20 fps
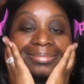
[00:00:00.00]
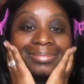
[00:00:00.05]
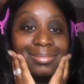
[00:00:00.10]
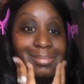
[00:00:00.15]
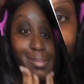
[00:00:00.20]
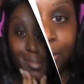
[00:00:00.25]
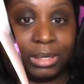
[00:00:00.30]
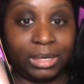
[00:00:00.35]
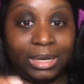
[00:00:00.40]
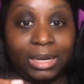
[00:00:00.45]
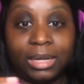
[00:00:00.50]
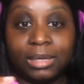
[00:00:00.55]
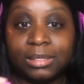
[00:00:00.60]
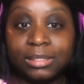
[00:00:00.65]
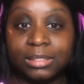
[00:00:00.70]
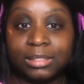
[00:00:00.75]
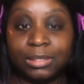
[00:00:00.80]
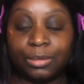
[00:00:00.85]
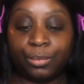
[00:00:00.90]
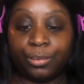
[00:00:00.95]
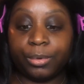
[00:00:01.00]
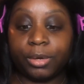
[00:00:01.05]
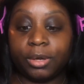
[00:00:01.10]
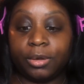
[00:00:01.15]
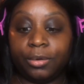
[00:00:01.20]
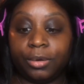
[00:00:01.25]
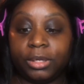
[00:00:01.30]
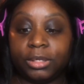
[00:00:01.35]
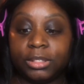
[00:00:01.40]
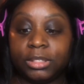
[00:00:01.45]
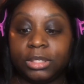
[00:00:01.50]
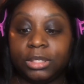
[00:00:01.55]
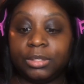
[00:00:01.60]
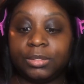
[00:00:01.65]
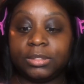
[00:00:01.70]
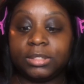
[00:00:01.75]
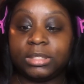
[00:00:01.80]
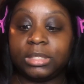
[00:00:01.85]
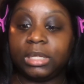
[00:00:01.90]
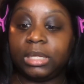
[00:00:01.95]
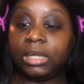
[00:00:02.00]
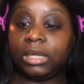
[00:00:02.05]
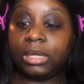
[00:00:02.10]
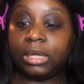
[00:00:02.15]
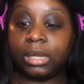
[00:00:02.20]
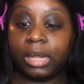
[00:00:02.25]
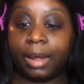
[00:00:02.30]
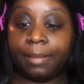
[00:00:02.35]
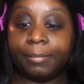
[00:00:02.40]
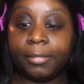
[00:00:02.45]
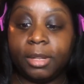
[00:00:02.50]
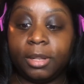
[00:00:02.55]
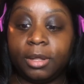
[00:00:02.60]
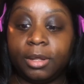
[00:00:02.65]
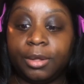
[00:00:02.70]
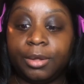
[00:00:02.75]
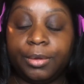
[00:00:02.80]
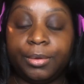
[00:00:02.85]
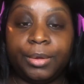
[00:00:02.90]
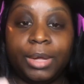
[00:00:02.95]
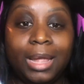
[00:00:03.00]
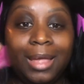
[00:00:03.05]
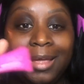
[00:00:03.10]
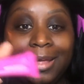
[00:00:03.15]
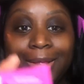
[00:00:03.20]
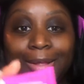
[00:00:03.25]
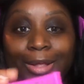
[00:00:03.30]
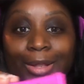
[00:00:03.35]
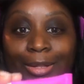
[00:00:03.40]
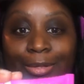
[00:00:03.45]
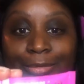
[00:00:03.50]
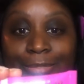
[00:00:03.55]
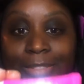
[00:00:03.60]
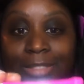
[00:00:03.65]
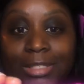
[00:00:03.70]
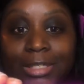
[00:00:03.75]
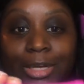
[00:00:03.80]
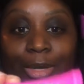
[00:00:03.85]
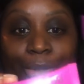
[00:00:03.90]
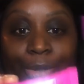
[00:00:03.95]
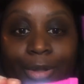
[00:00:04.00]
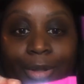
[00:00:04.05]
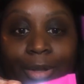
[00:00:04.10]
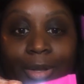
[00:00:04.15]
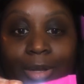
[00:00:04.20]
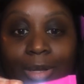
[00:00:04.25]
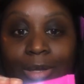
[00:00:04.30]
Next, we're going to use the Glam Glow Starter.